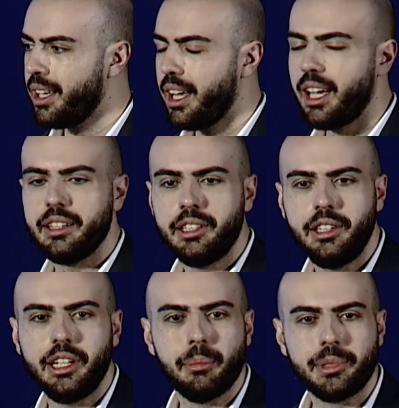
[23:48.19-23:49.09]
The
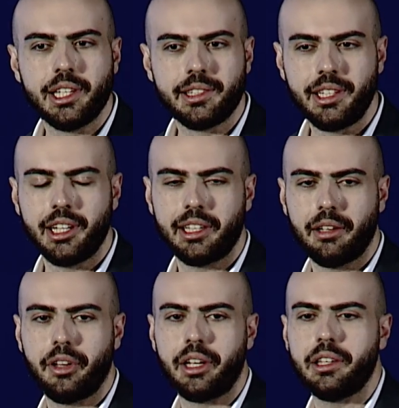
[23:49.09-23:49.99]
DMCC had a
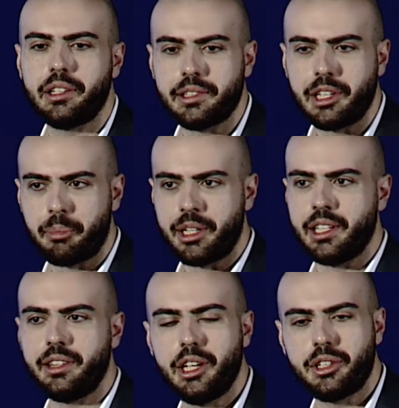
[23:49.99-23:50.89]
very interesting
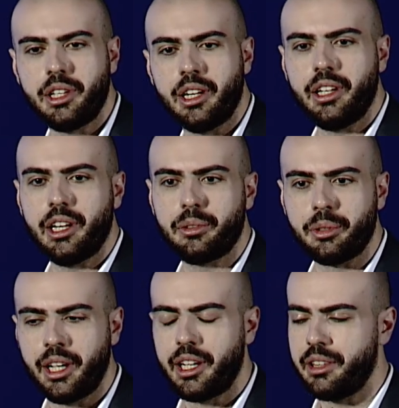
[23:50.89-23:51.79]
presentation earlier
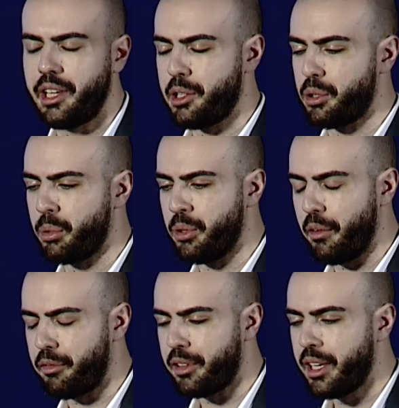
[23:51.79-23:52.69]
today, and they showed
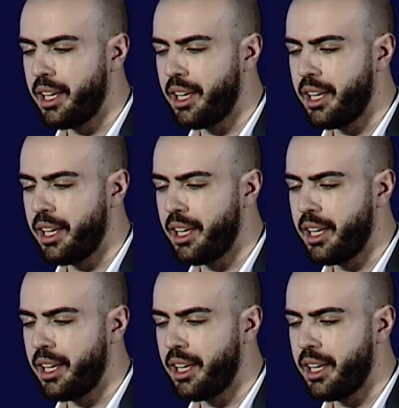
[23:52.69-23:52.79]
off